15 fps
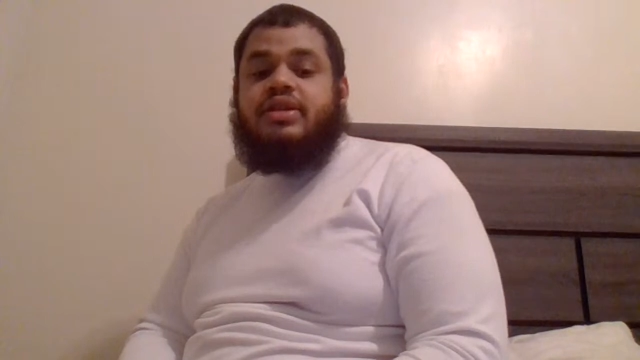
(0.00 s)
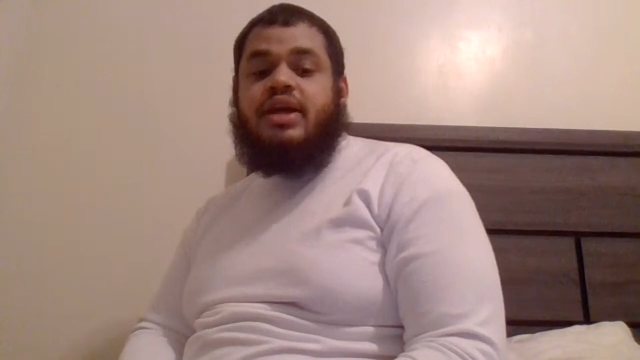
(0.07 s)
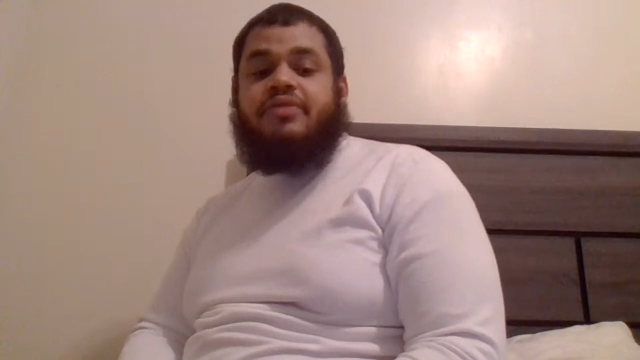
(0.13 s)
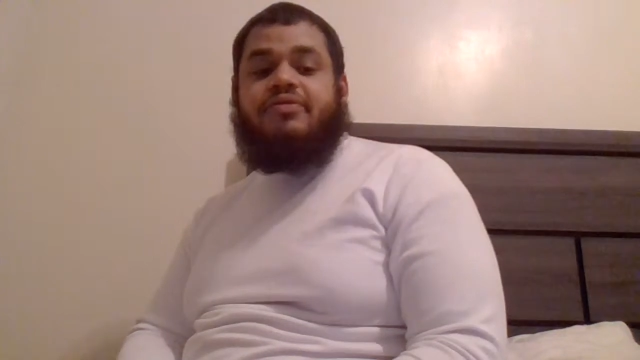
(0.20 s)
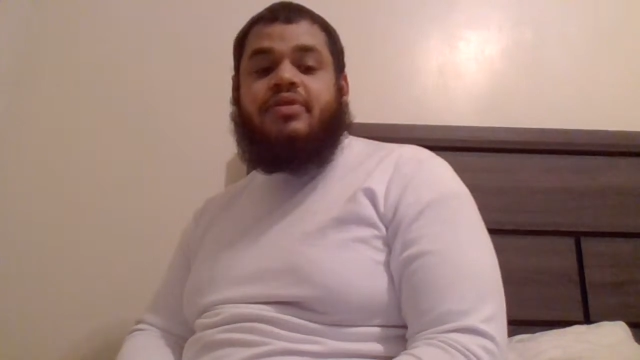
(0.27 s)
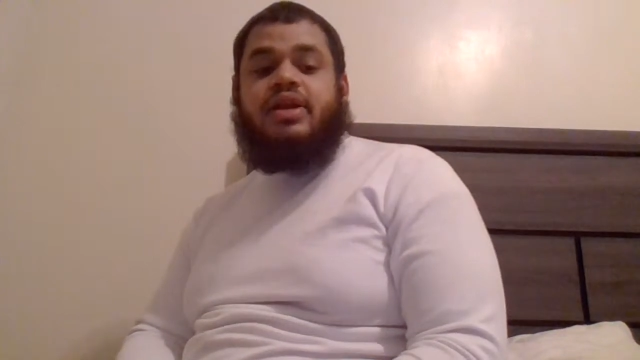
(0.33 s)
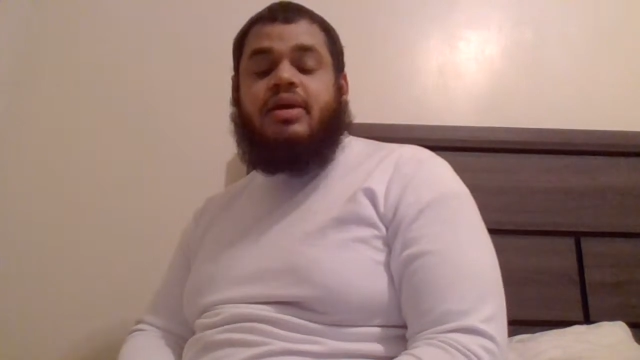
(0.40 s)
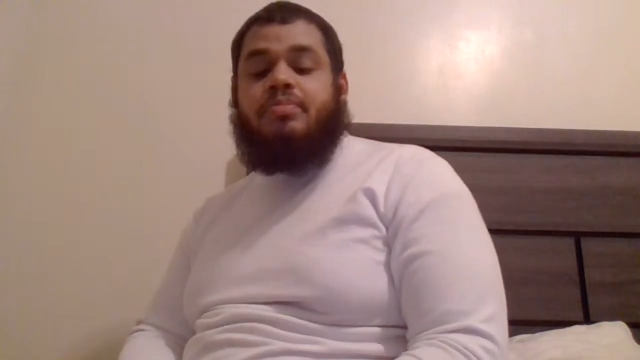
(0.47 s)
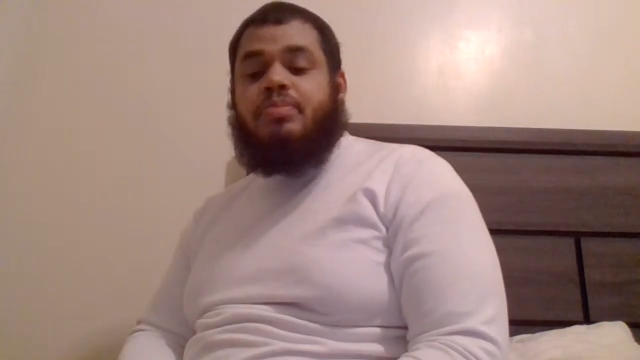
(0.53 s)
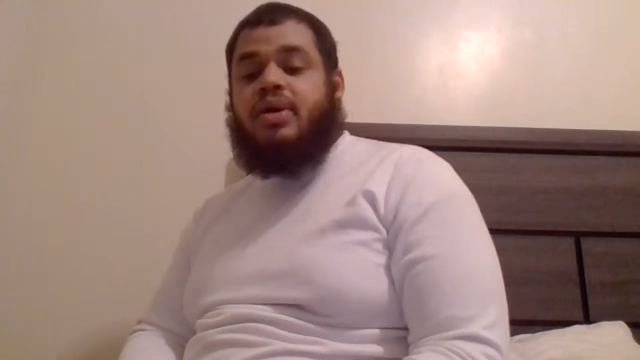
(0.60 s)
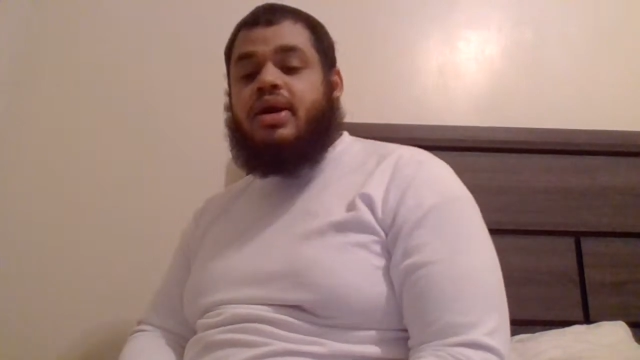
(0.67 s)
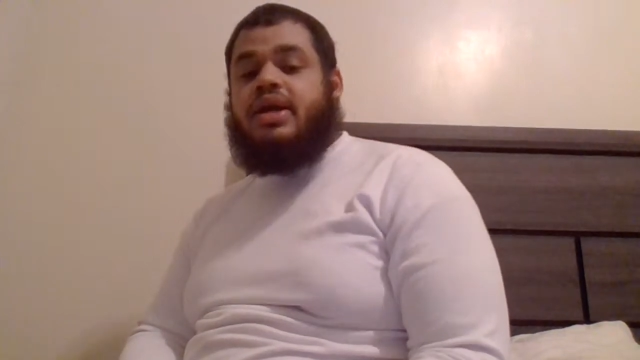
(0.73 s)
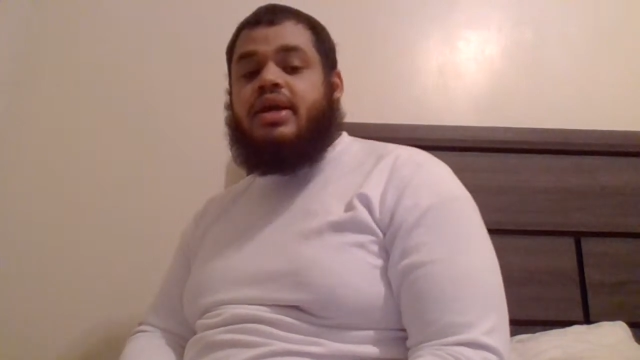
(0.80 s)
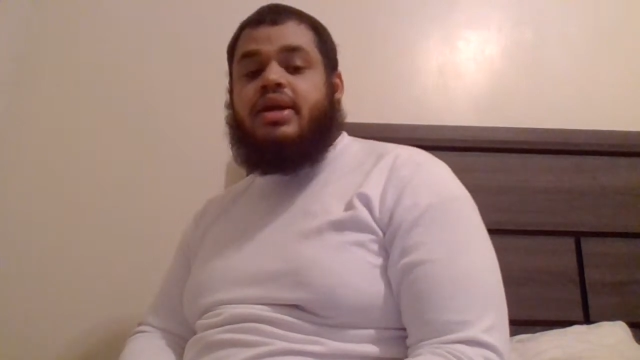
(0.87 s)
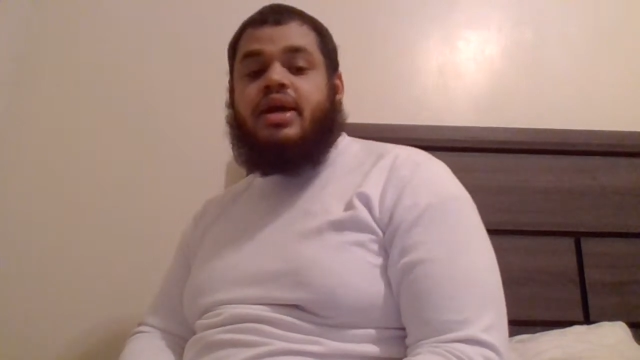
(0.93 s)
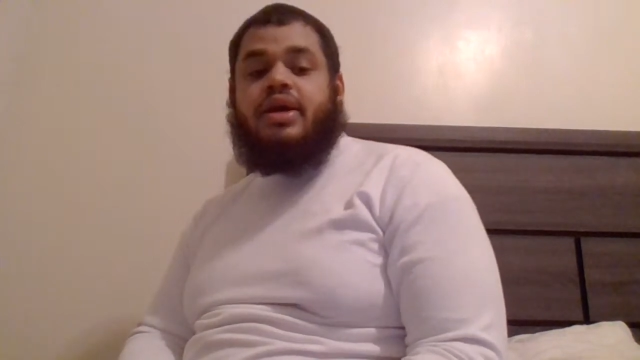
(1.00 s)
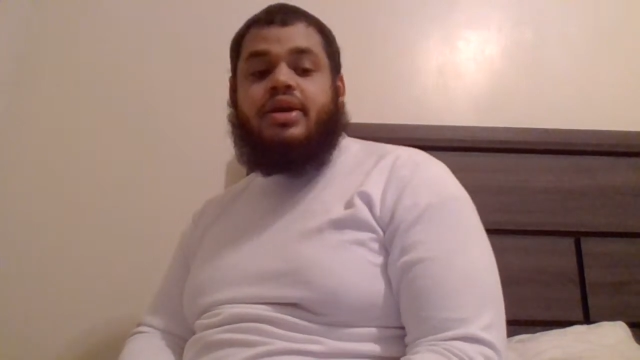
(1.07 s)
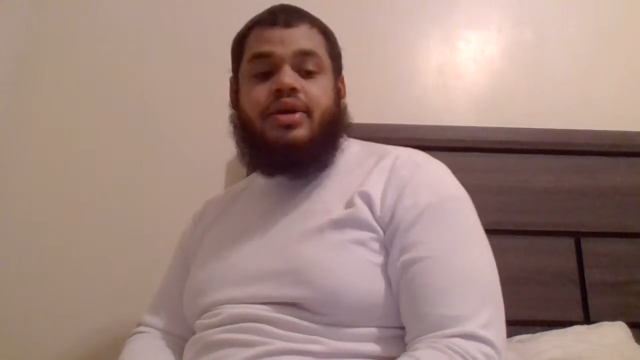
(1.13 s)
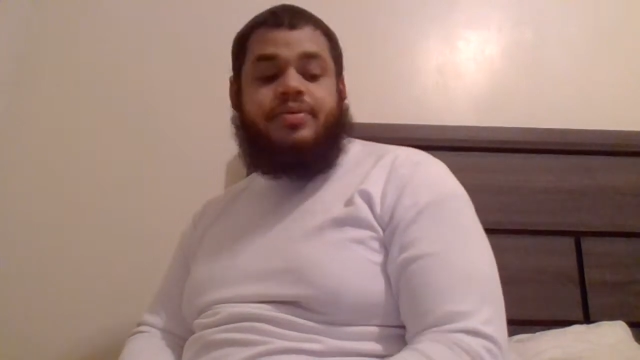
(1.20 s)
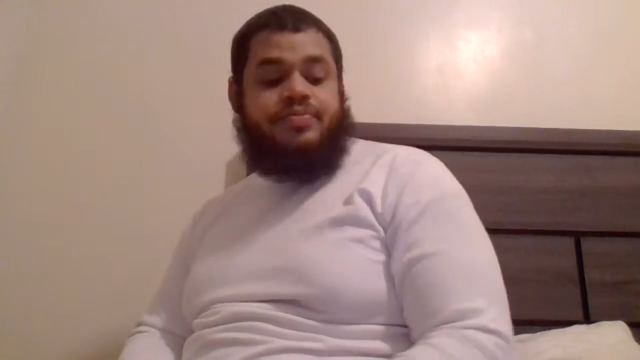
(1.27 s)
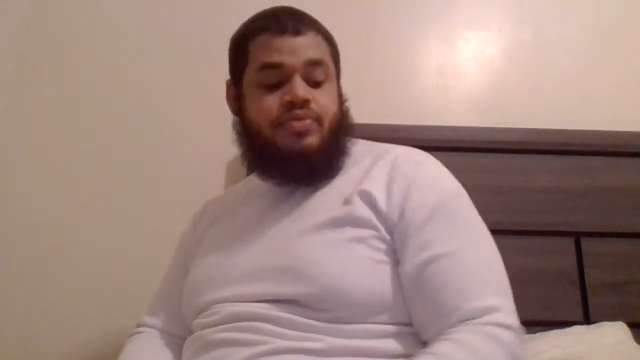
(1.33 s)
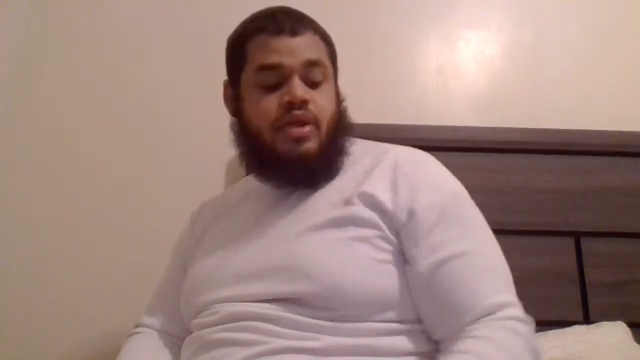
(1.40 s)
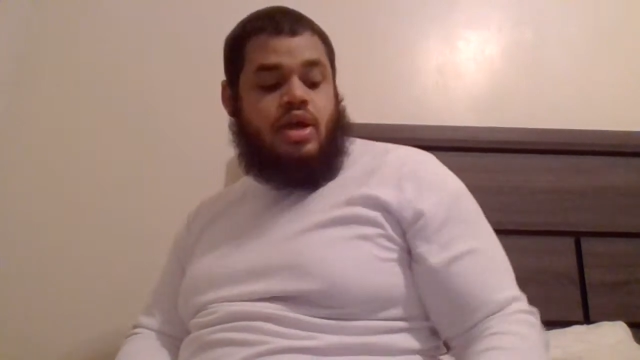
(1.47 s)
Definitely a bucket getter.